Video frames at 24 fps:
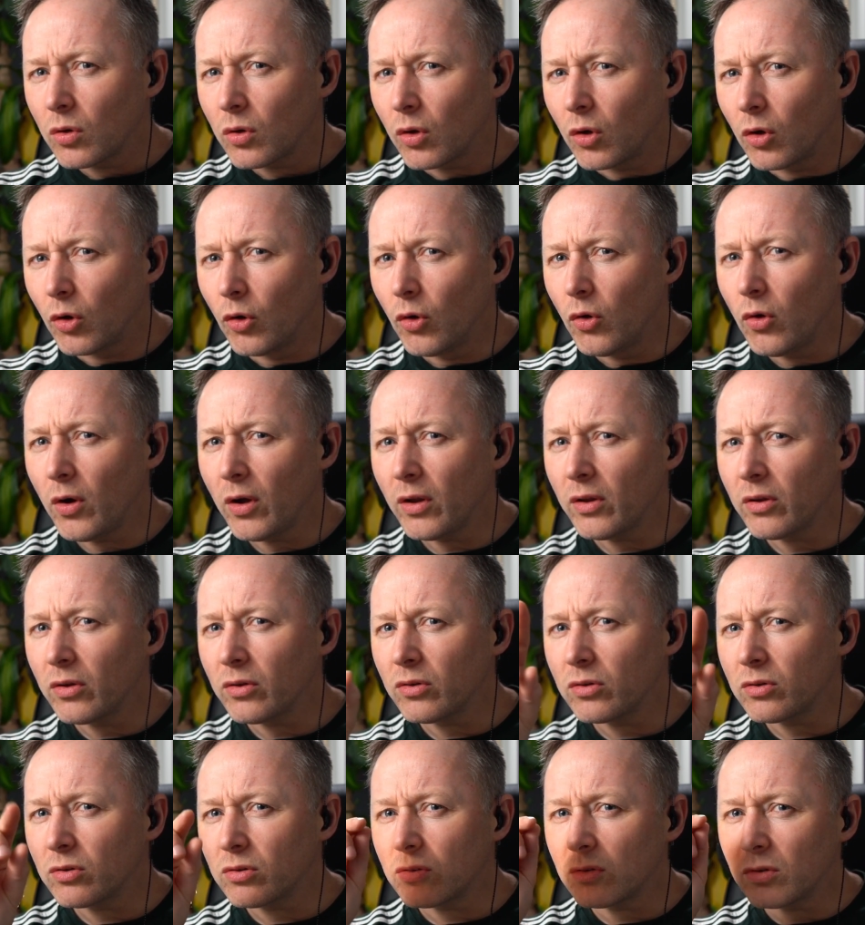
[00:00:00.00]
Who
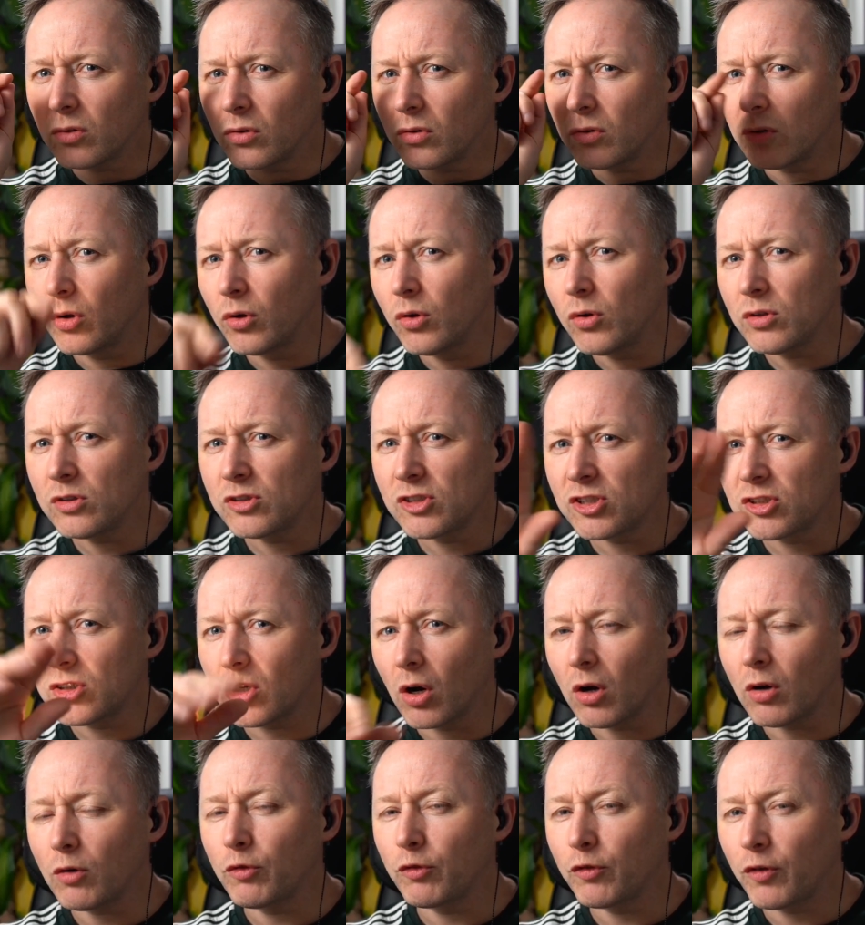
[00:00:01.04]

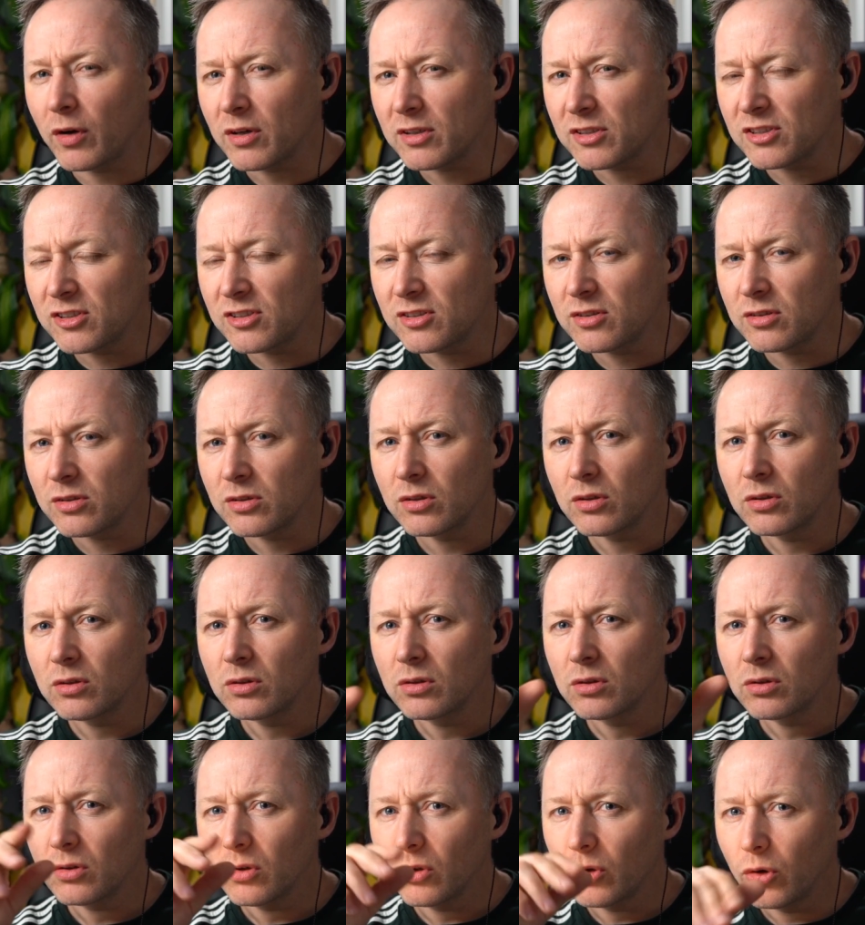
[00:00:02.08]
struck first?
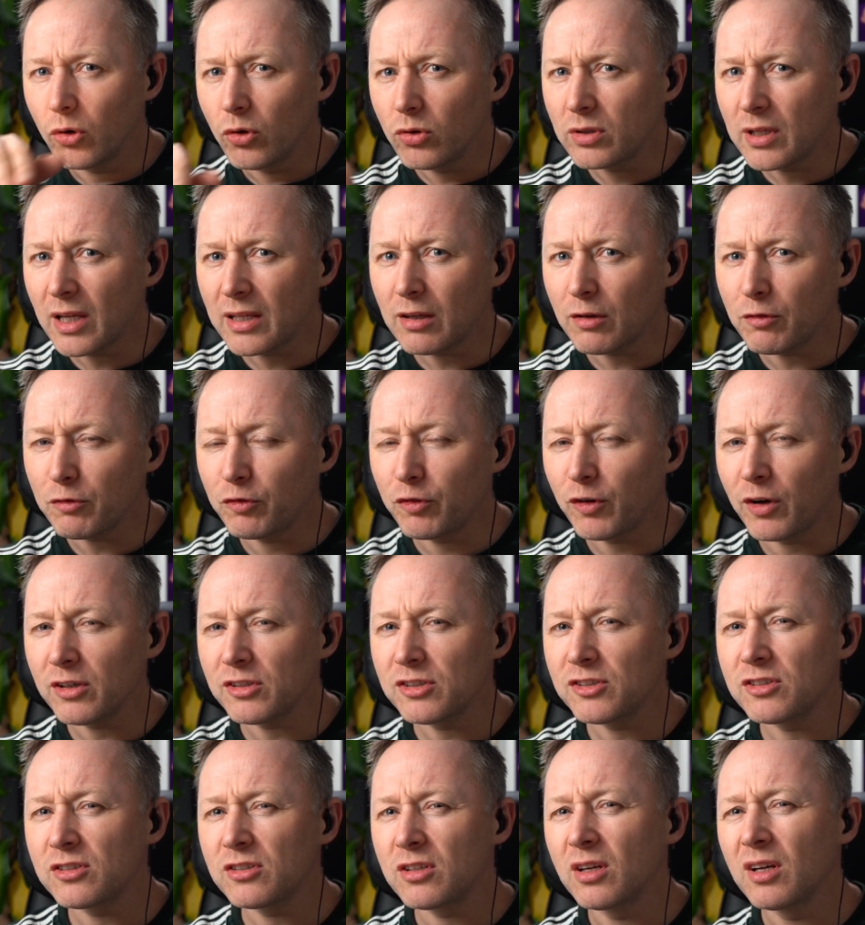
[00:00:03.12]
Who did it
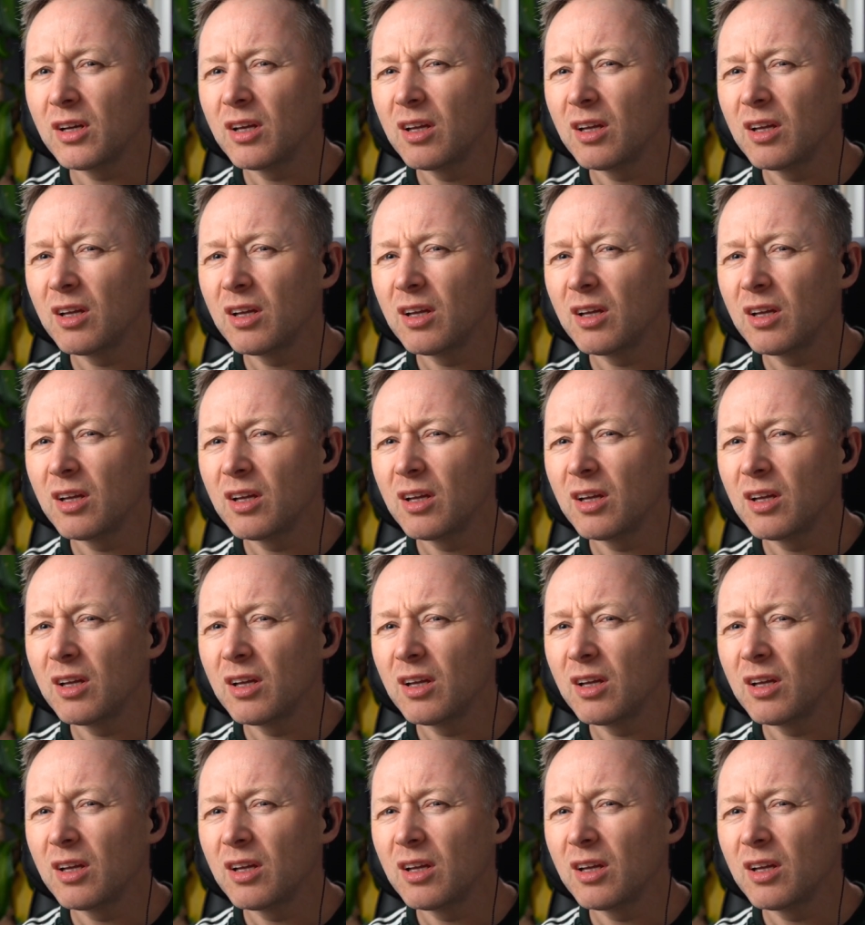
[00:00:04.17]
first?